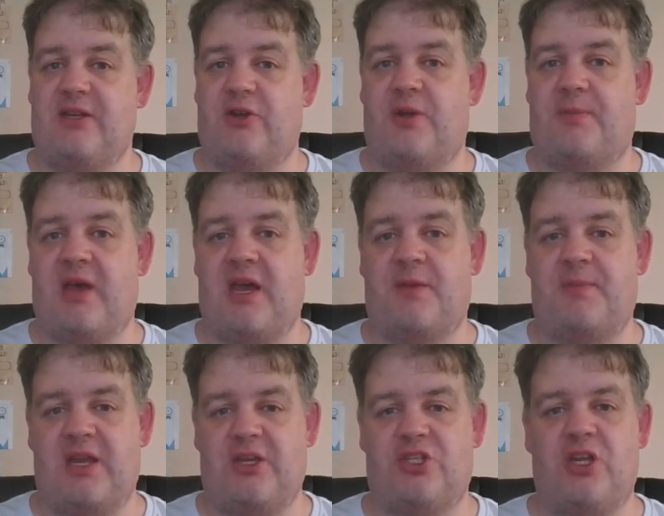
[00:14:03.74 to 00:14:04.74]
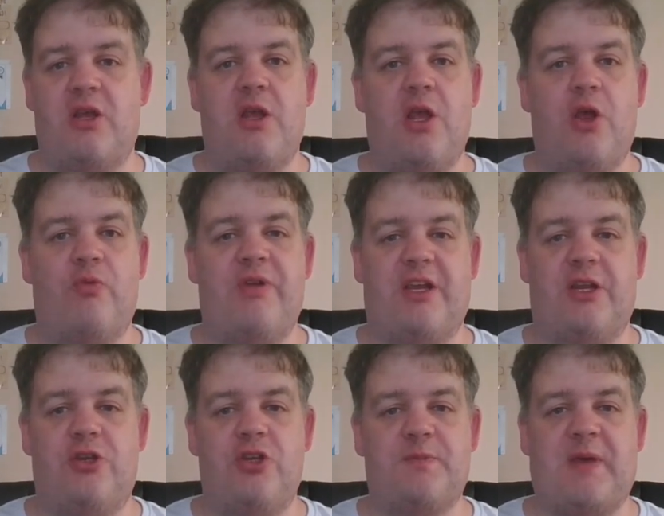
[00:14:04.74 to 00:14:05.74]
on a park bench, reading a
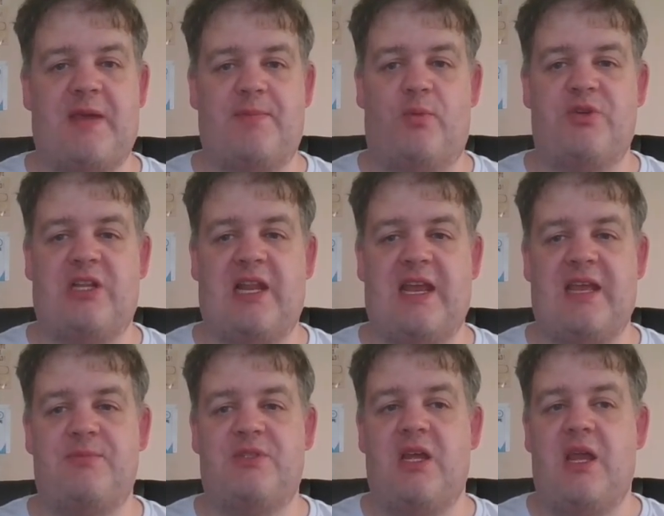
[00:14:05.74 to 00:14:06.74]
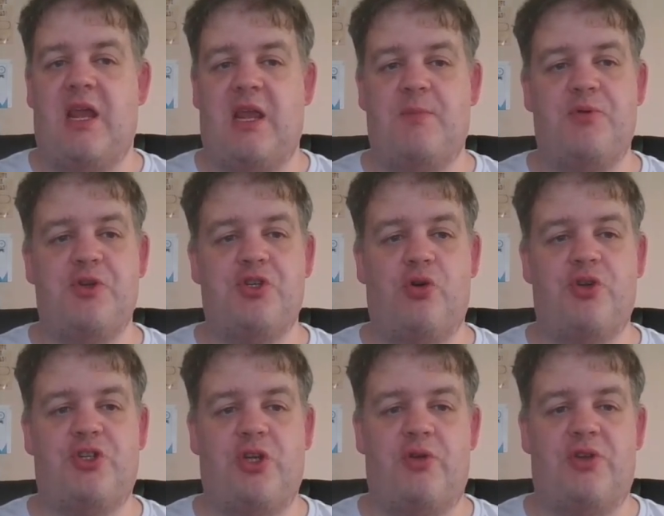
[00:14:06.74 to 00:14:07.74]
newspaper which claims Emperor
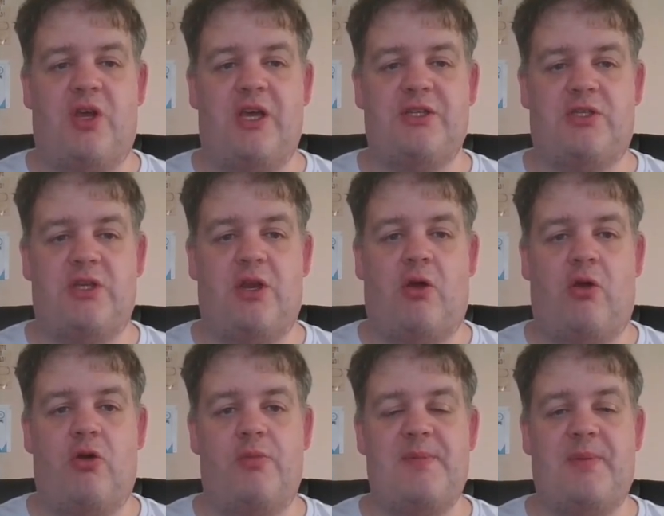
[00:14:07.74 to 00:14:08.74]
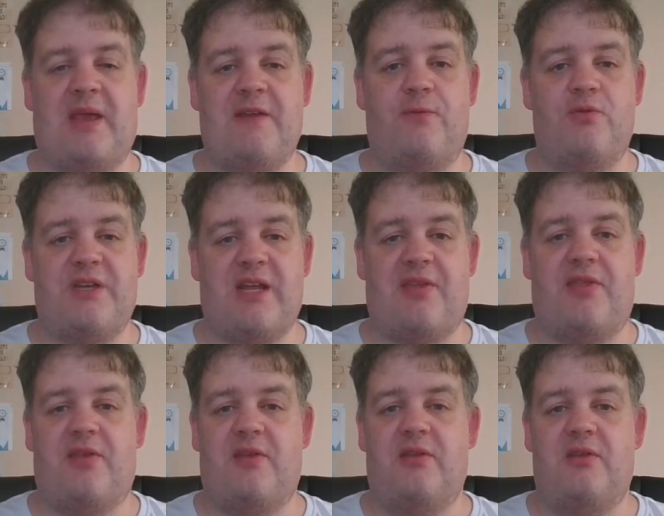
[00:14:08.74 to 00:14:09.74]
Georgiou dies in horribly painful death.
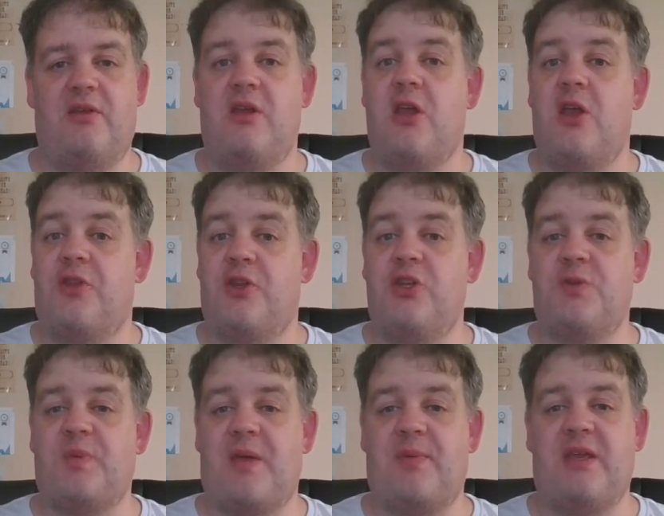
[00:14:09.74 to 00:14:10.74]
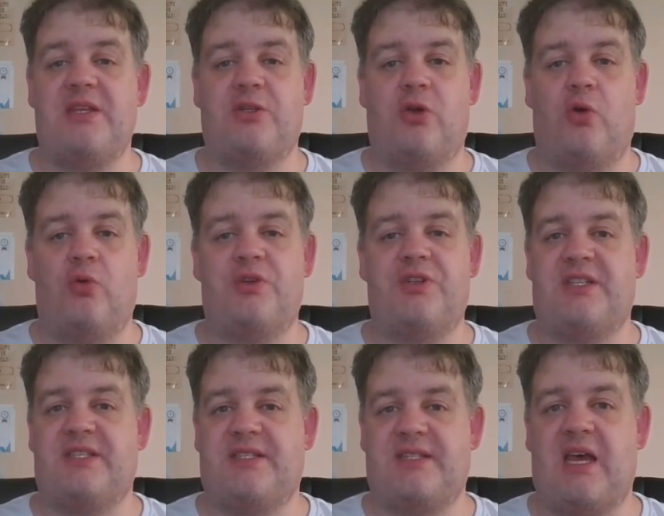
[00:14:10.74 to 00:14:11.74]
The newspaper is called the
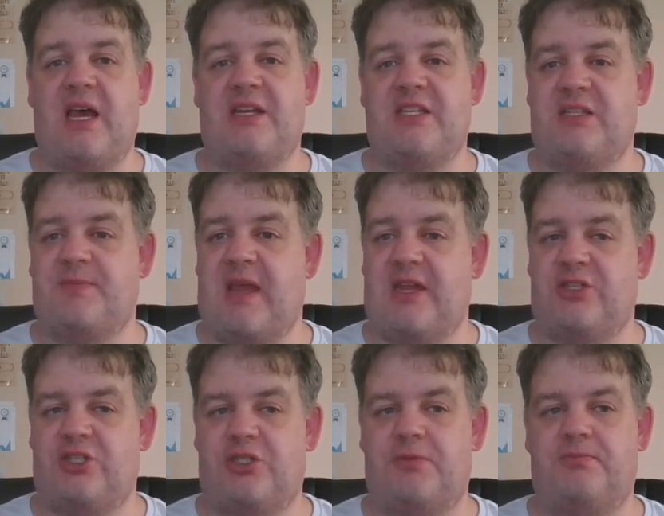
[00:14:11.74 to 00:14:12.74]
Star Dispatch.